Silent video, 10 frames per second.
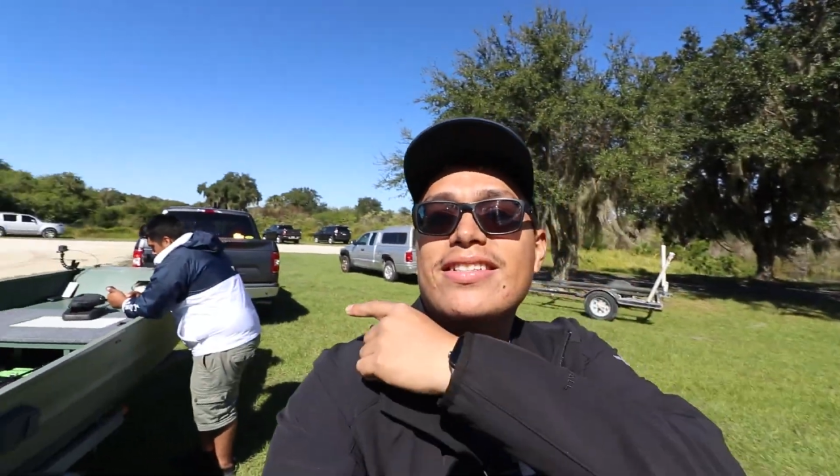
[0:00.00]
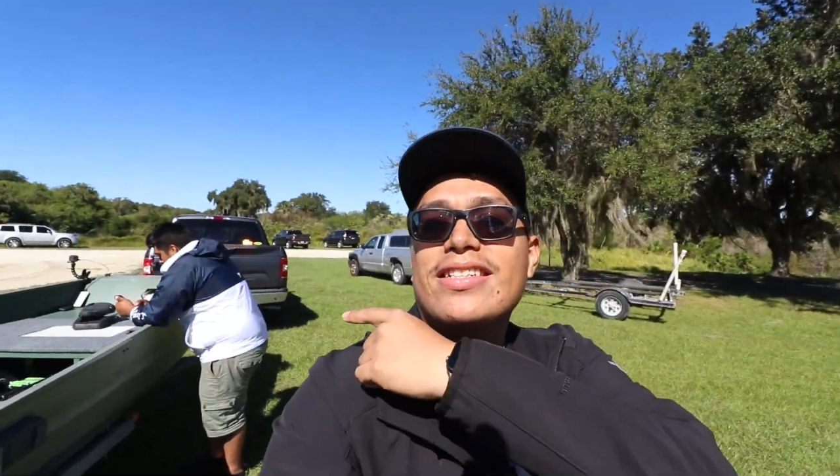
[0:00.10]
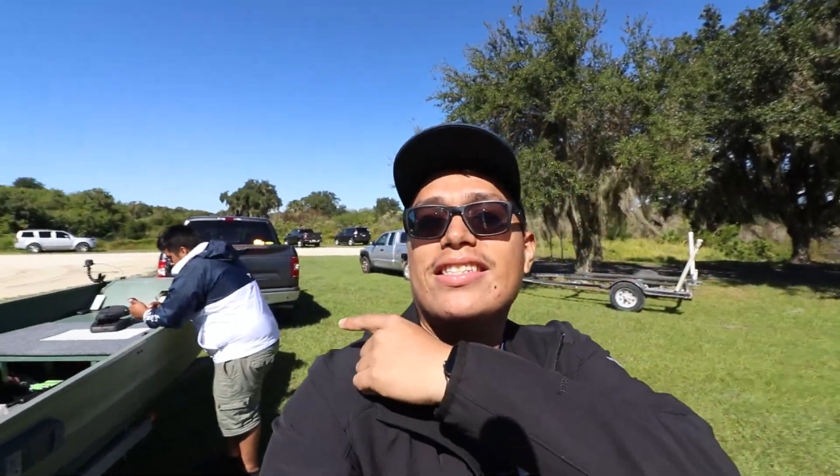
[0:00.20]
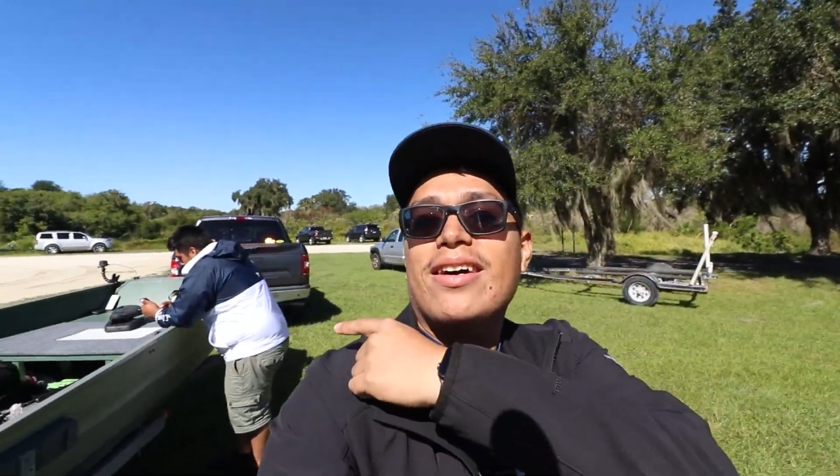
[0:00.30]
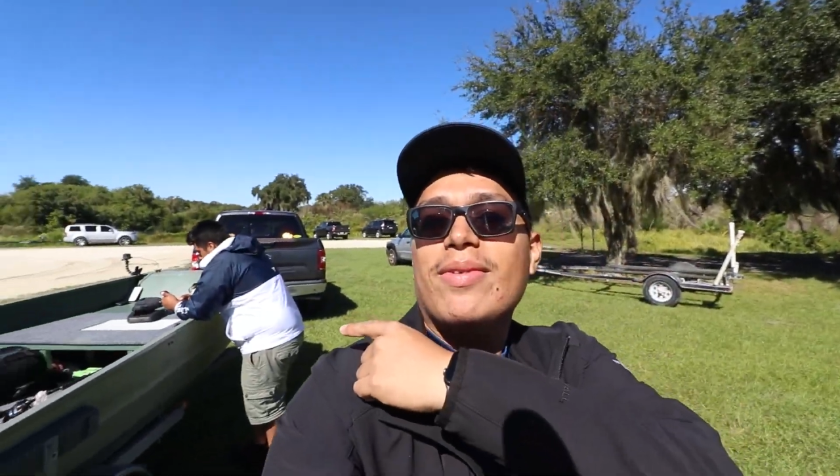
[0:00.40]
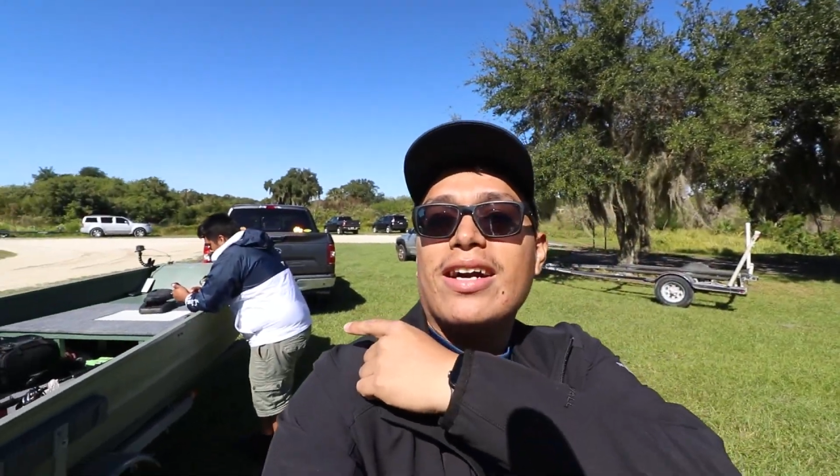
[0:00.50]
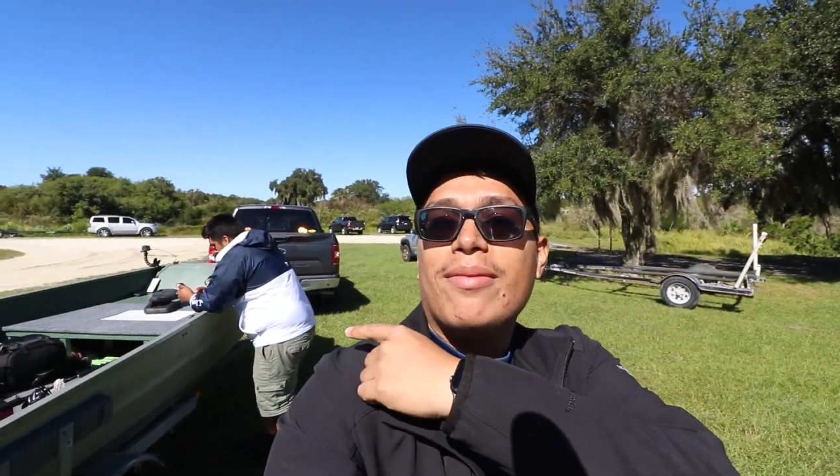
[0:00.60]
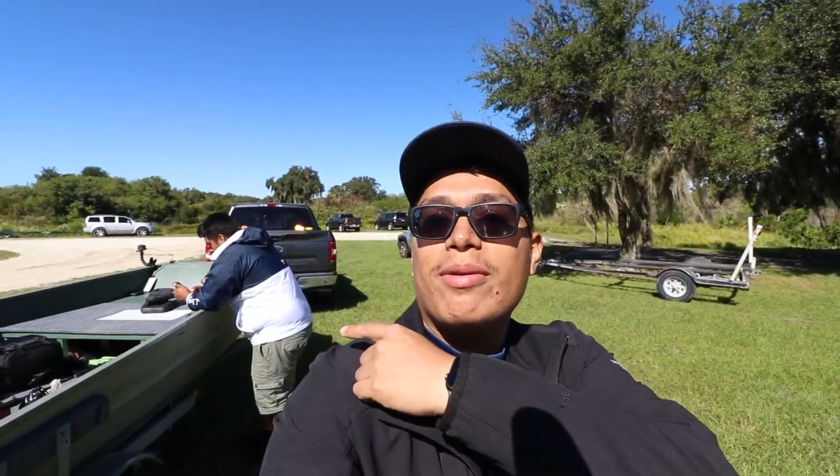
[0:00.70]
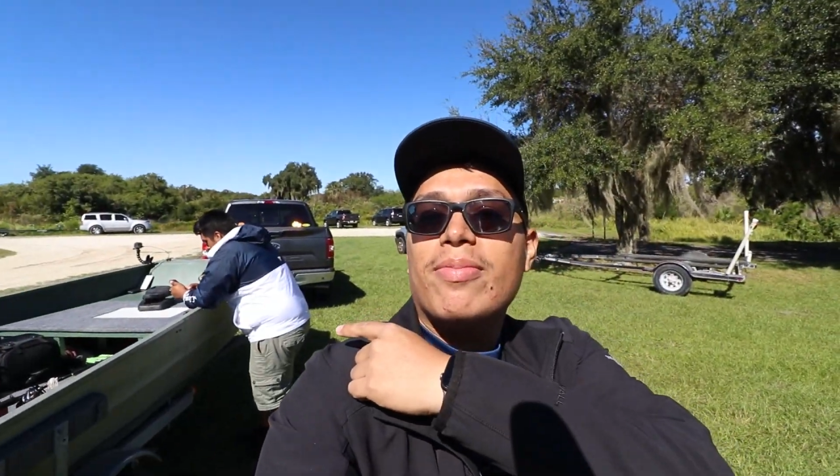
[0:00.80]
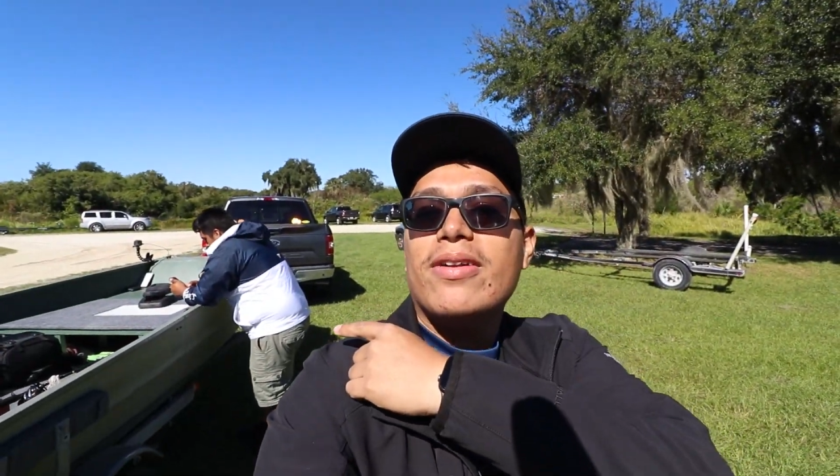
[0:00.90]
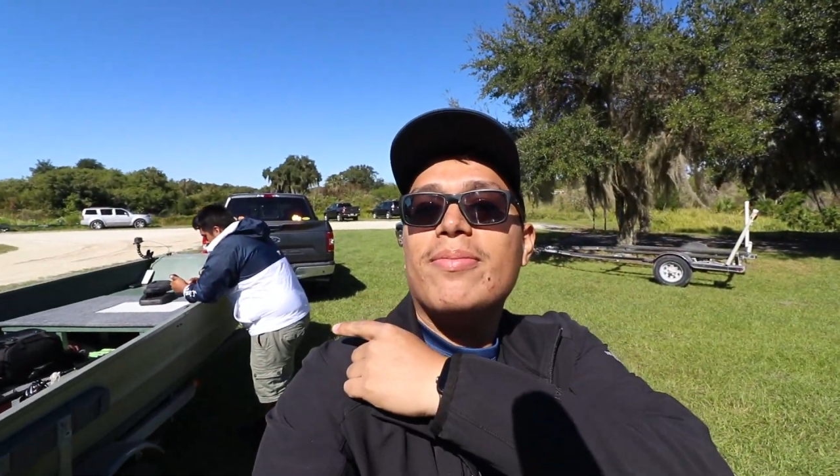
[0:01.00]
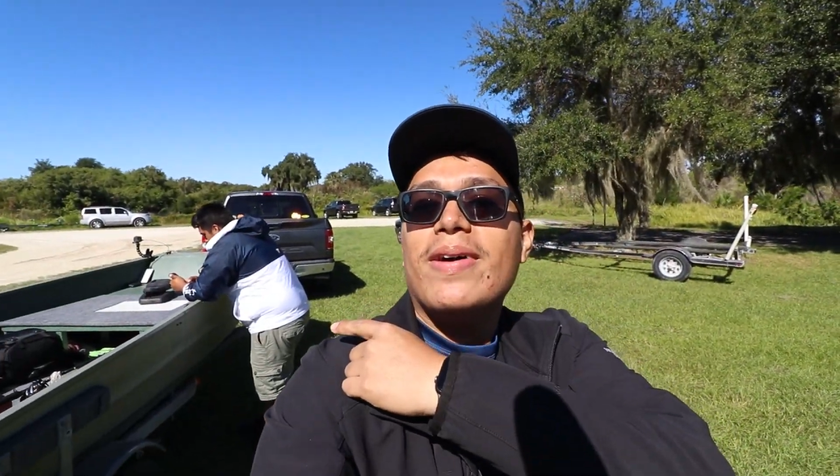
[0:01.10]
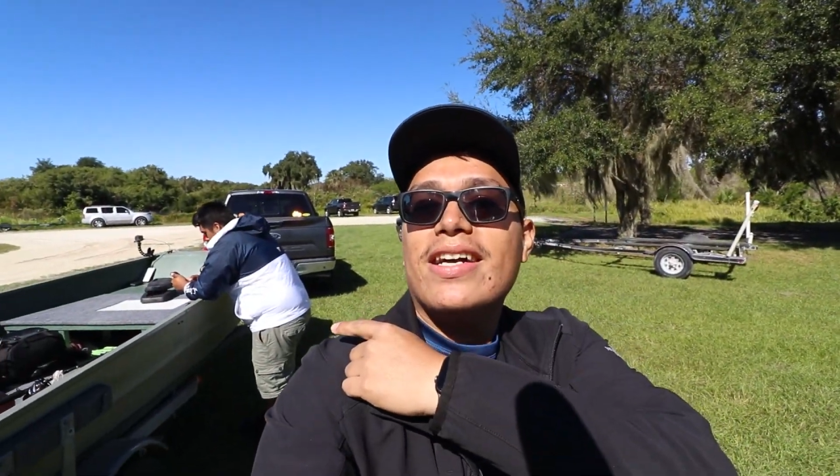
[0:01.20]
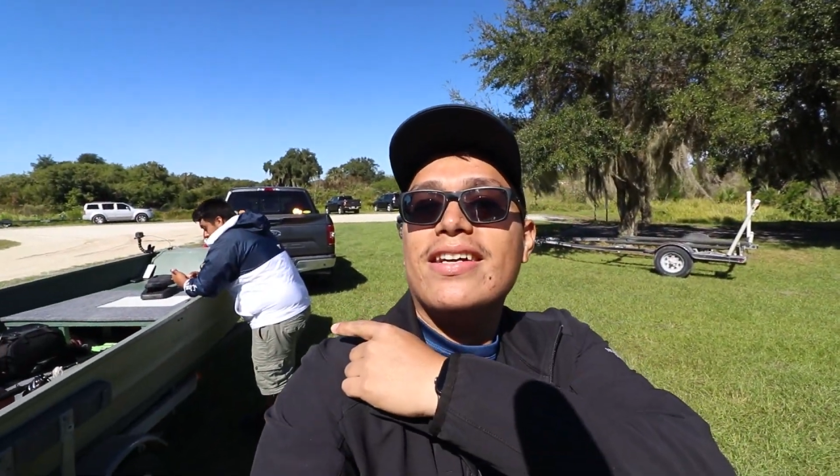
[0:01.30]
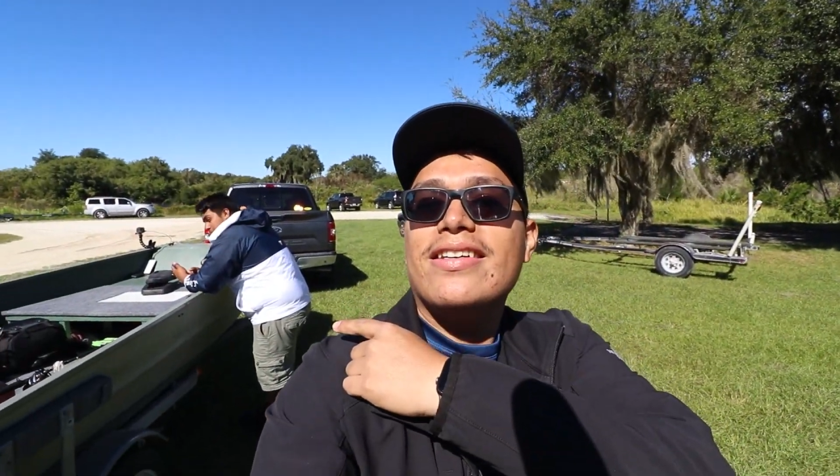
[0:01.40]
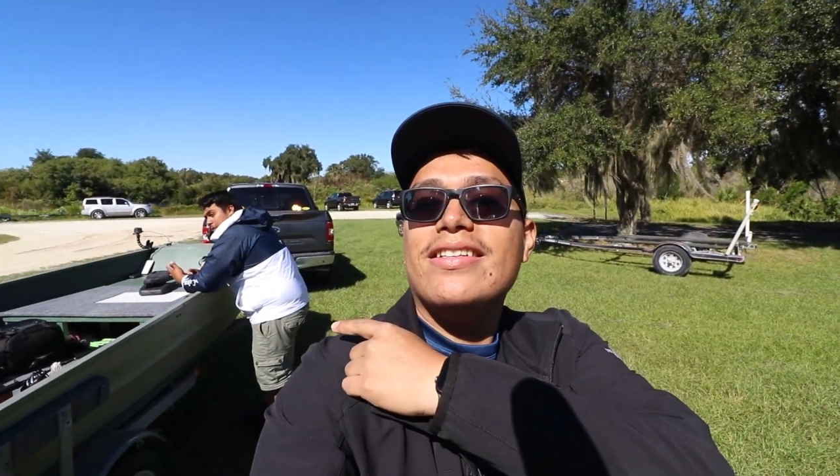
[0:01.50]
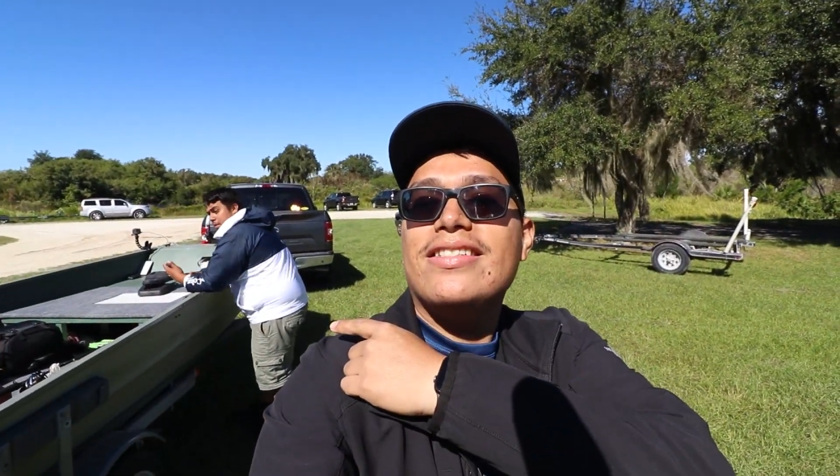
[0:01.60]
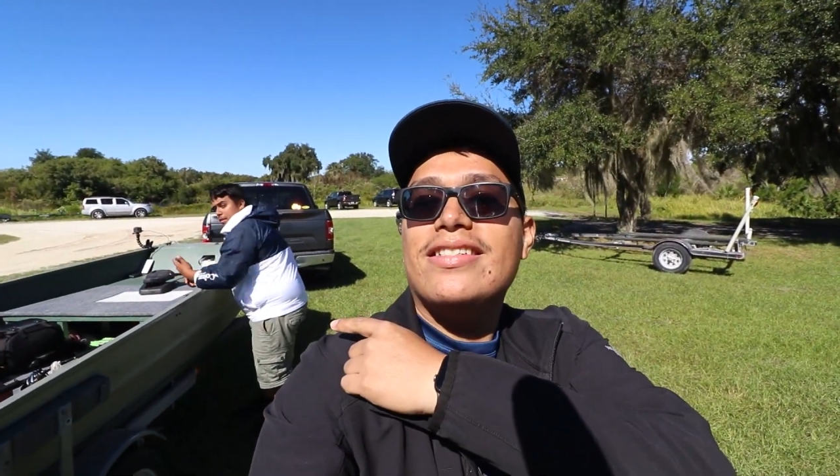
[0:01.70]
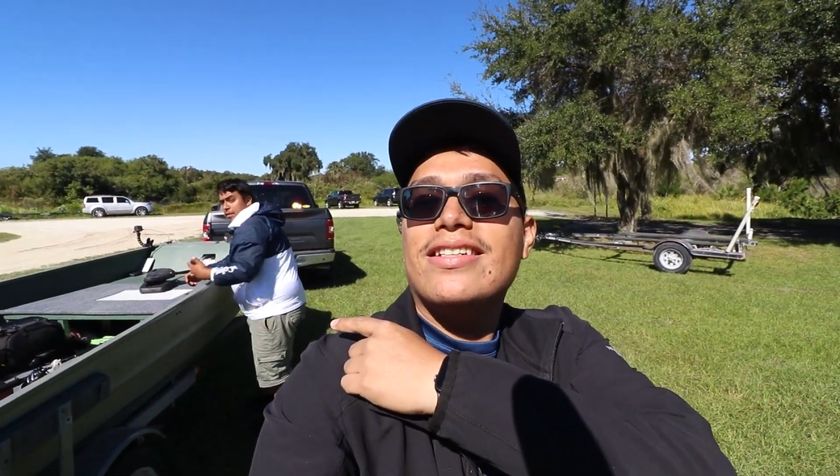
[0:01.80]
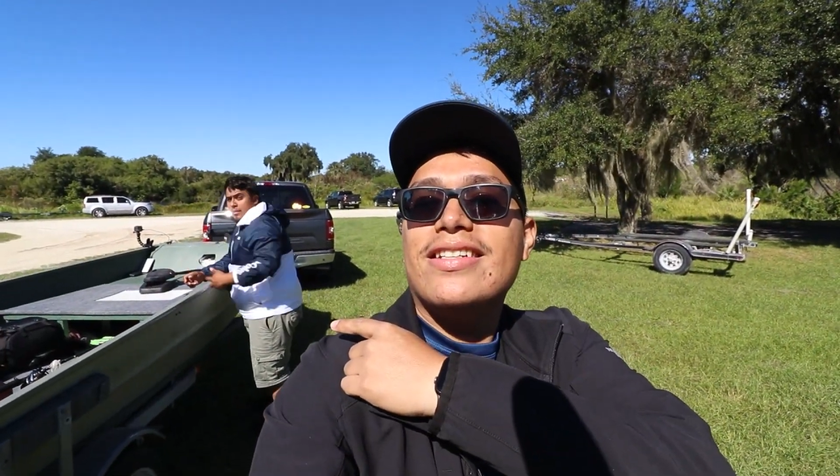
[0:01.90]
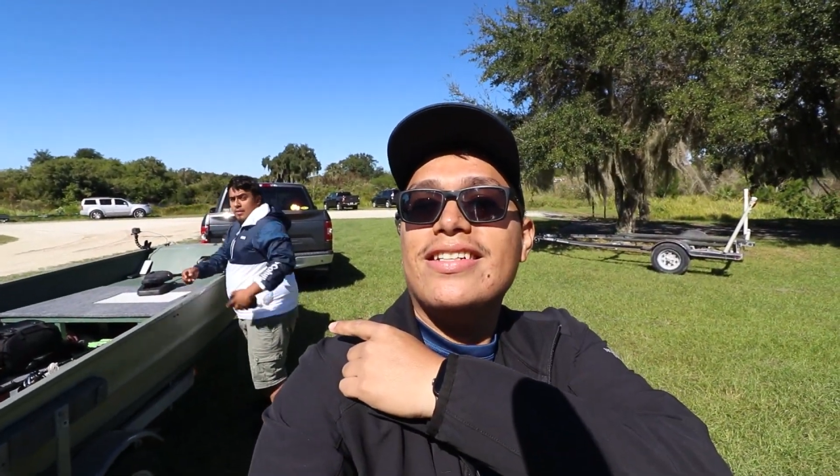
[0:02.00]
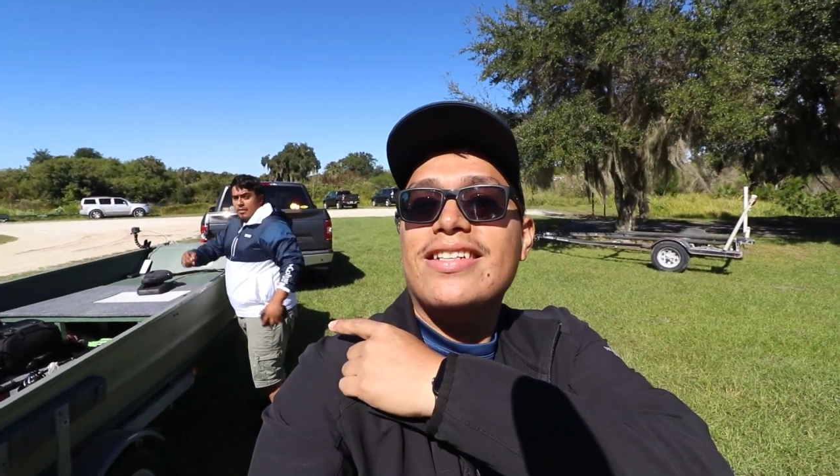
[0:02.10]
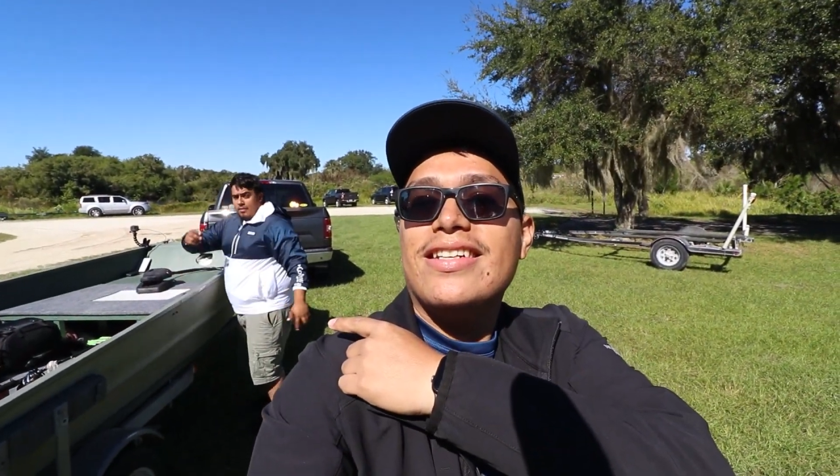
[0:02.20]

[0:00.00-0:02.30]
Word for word: This time I got my brother back here. He's chilling.